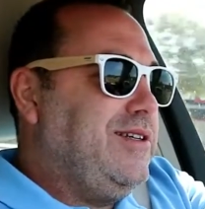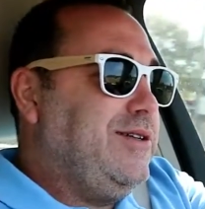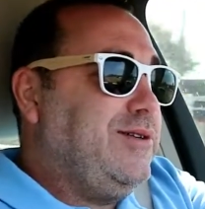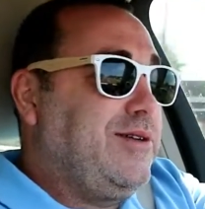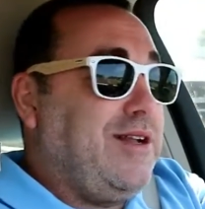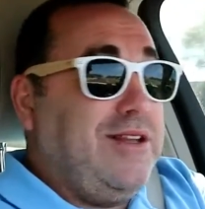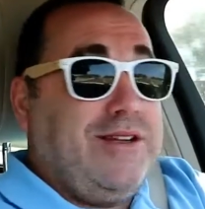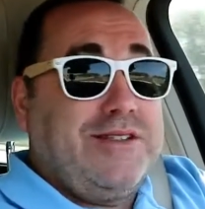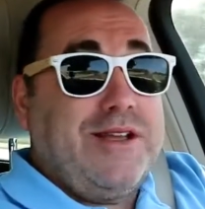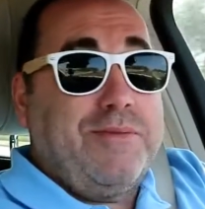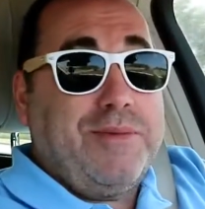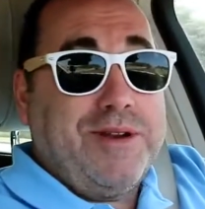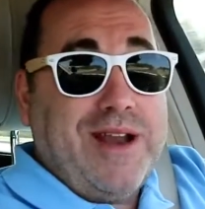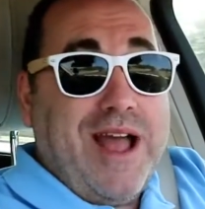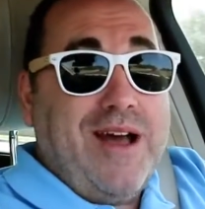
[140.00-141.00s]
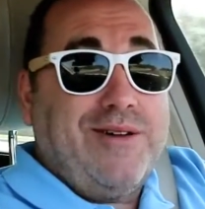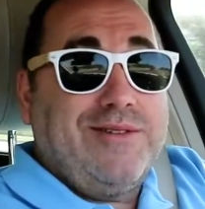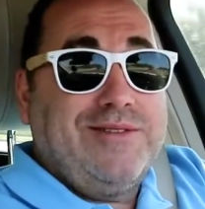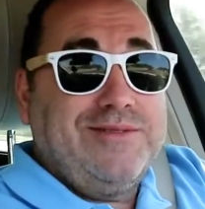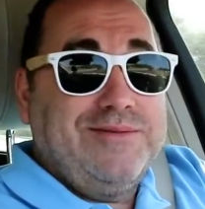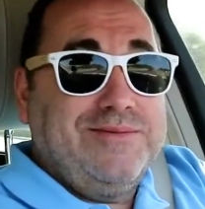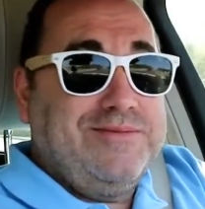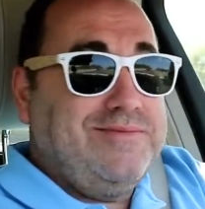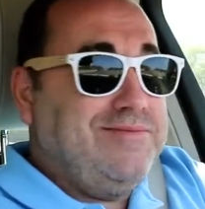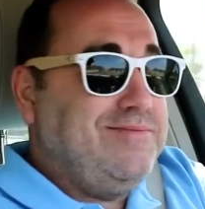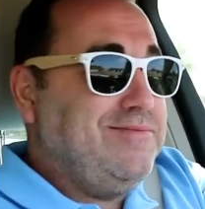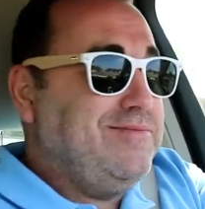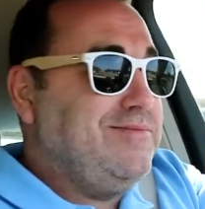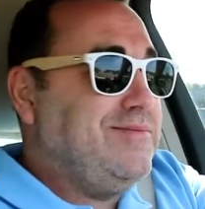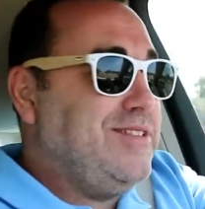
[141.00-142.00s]
you know, clears up your doubt.
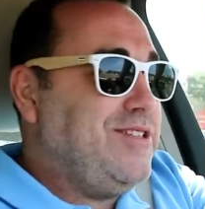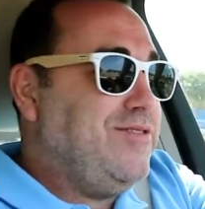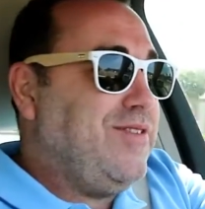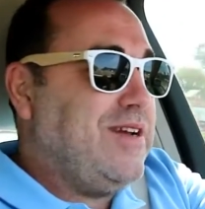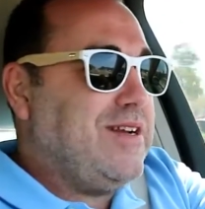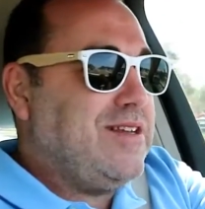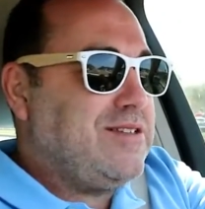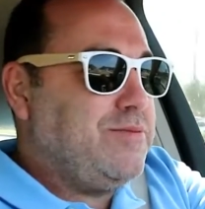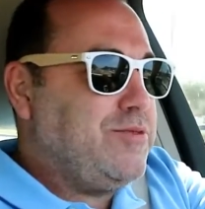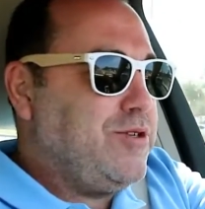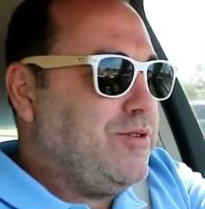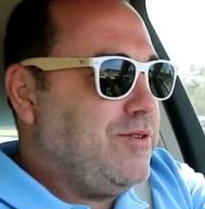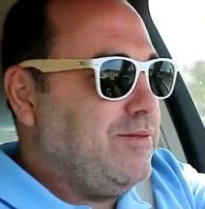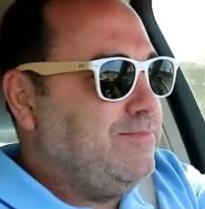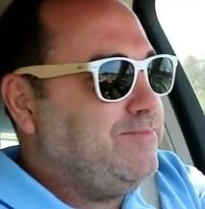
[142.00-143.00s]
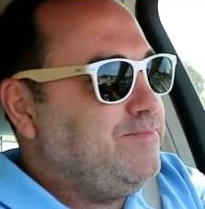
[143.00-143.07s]
Then you find out some truth.